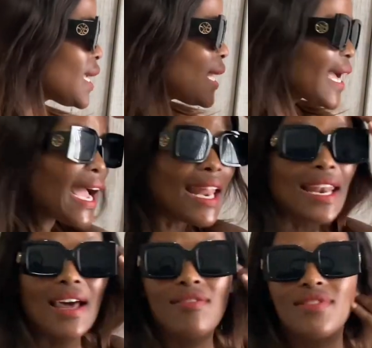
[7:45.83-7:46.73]
like i
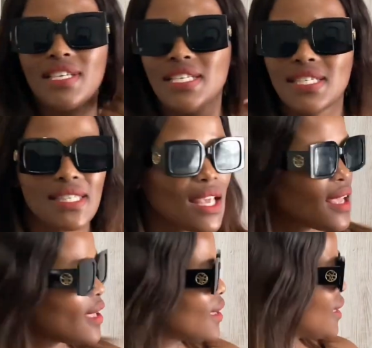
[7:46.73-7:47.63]
love these
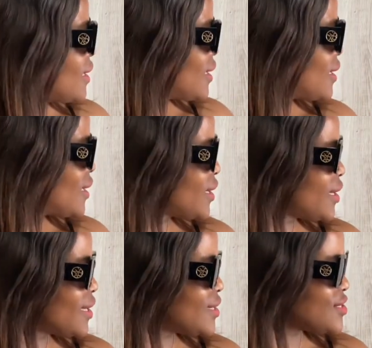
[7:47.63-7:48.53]

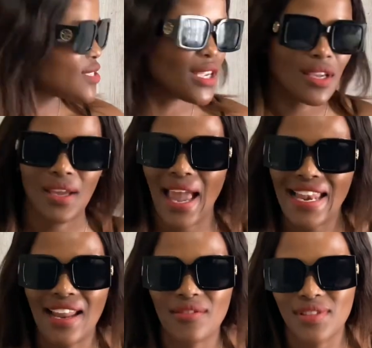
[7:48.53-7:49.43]
J, I
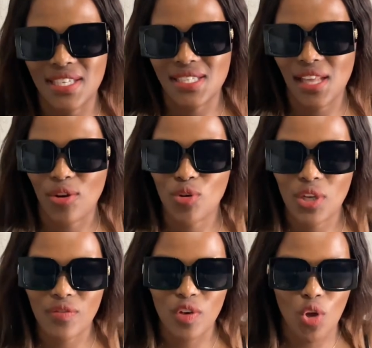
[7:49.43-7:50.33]
love these. I don't
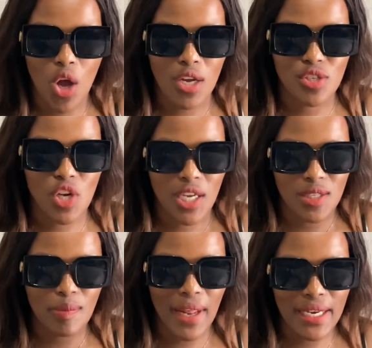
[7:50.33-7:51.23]
even know how to
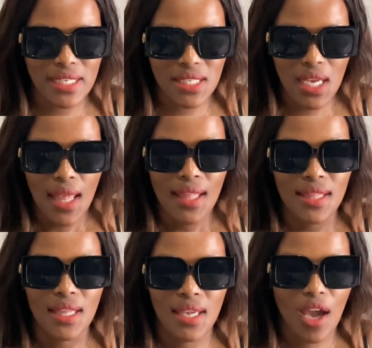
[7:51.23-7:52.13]
explain it.
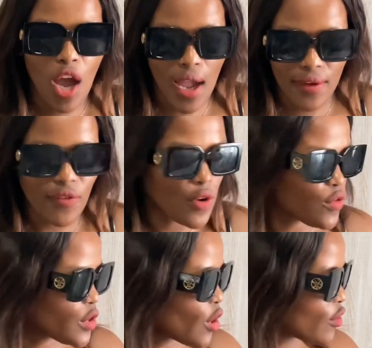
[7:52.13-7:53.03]
They are a
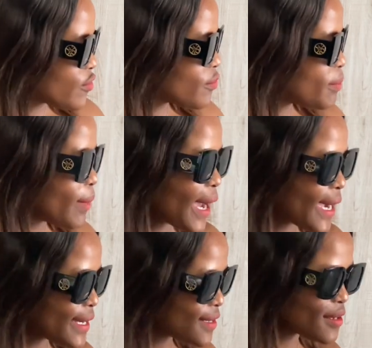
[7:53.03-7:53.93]
favorite of
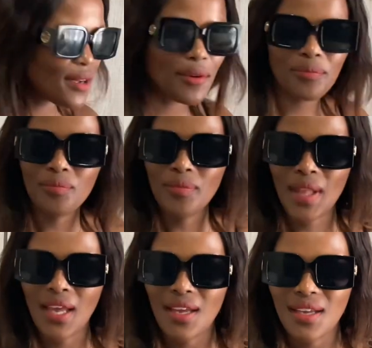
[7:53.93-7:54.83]
mine.
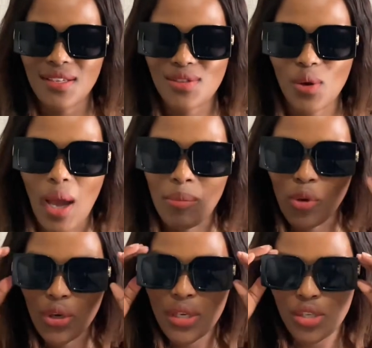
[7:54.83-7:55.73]
So I'm
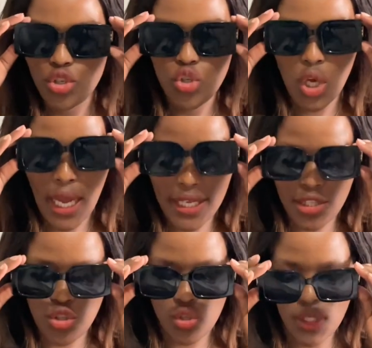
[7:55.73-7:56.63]
going to need you guys
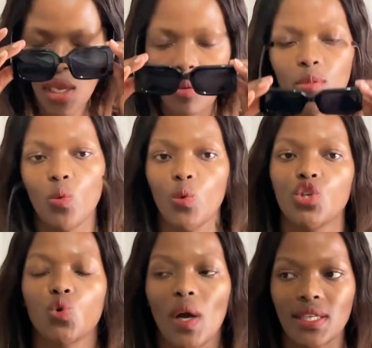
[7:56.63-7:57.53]
to tell me
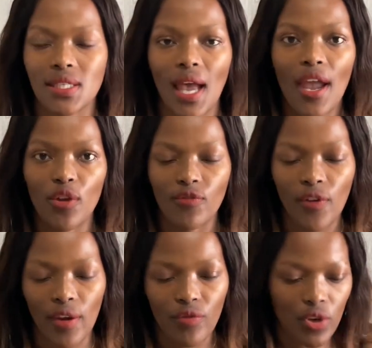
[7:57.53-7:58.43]
which ones are your
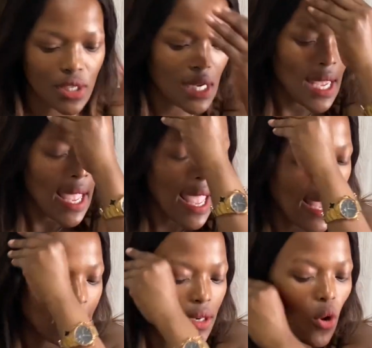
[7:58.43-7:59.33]
favorite.
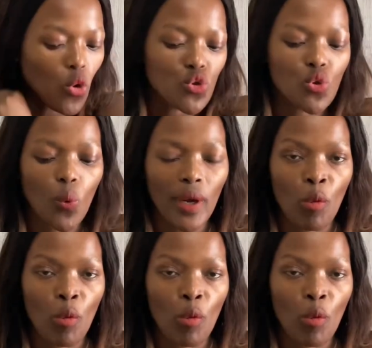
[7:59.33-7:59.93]
And also when